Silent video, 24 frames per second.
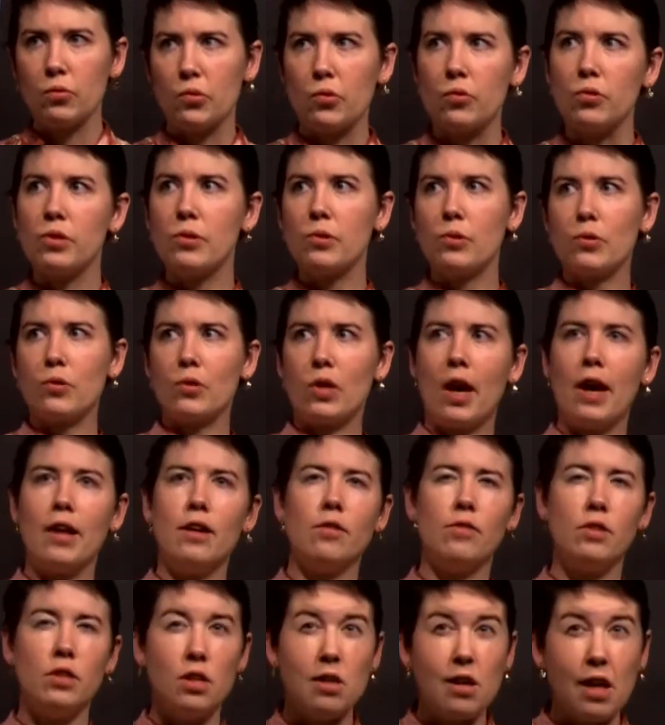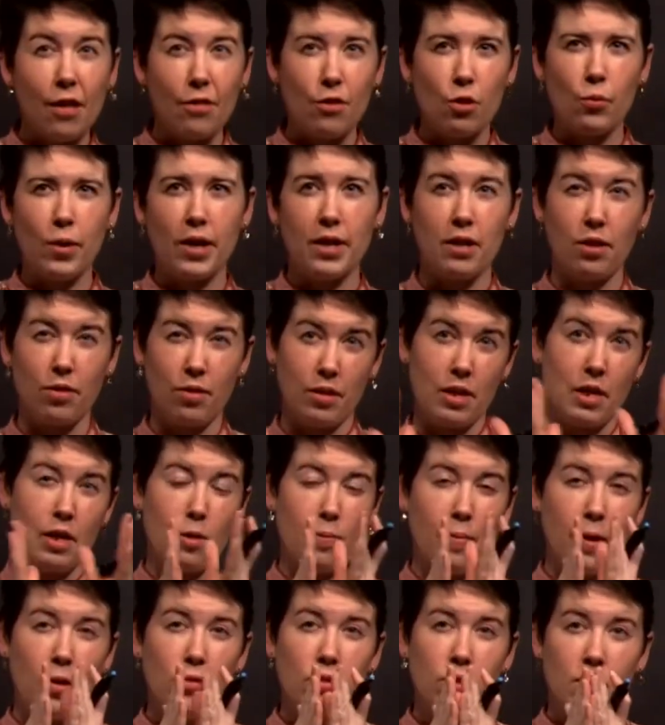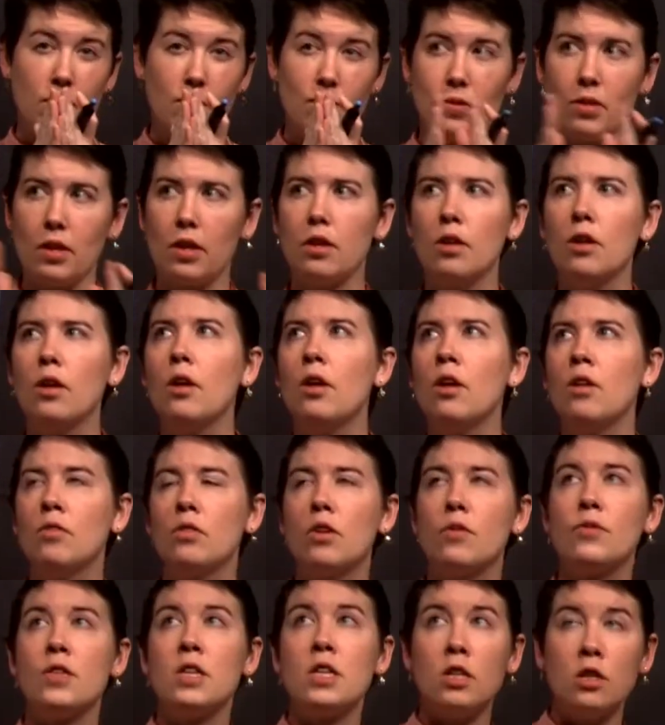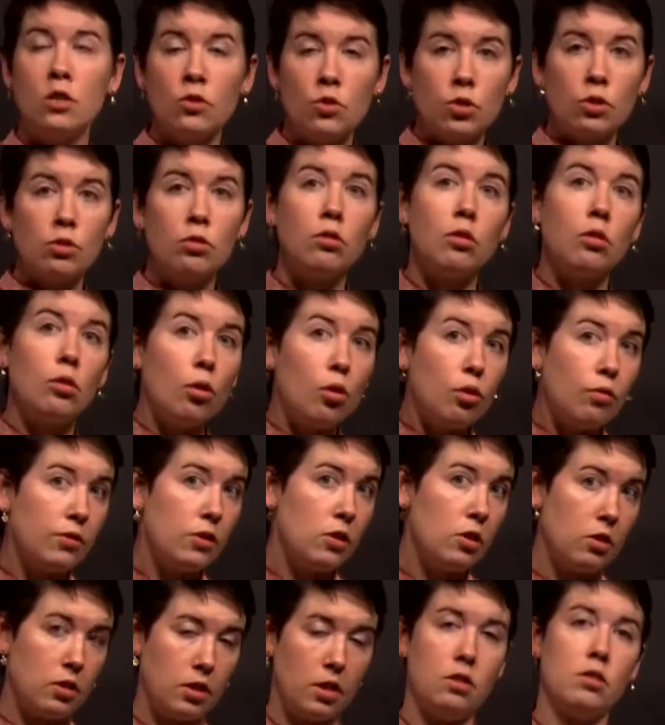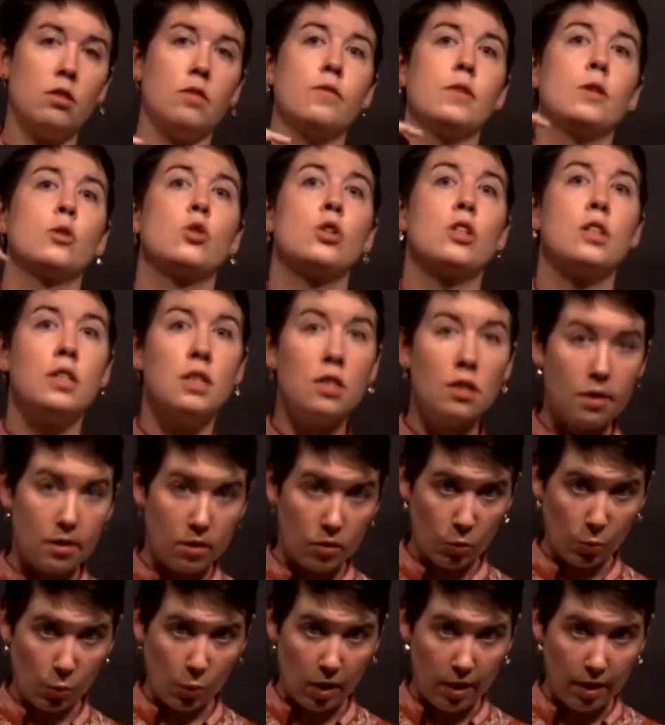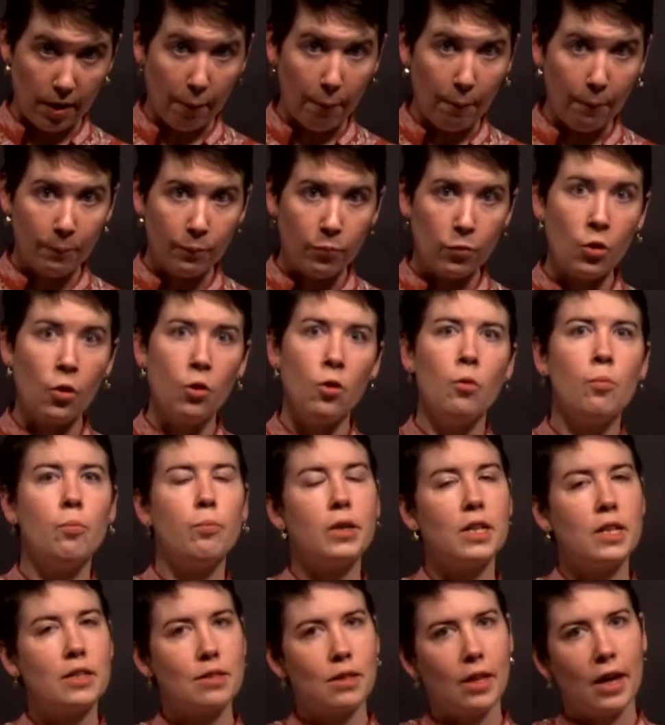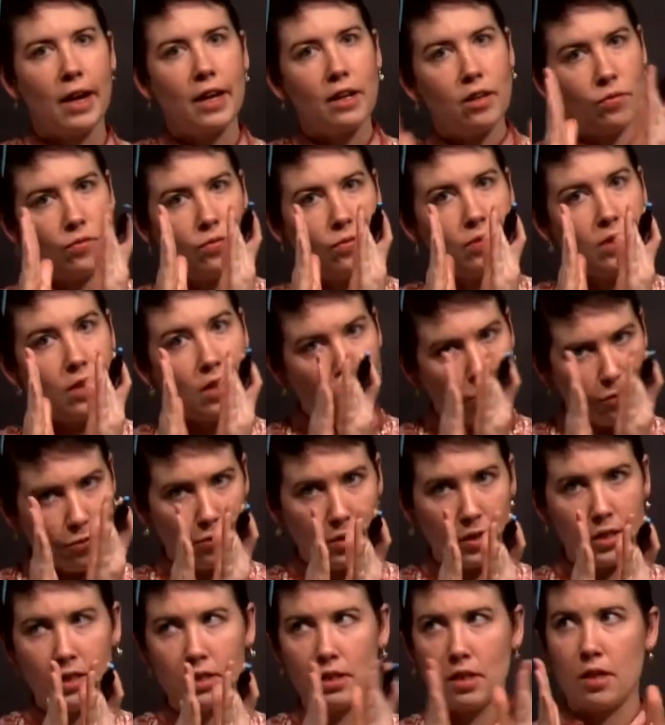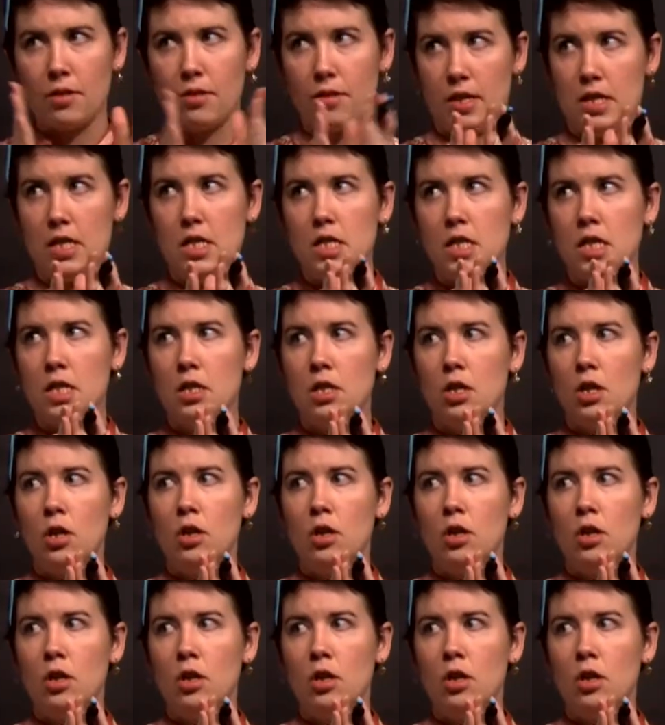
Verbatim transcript: so this is kind of another way to think about this, that, that the integral over your delta function is 1, but it's kind of infinitely thin.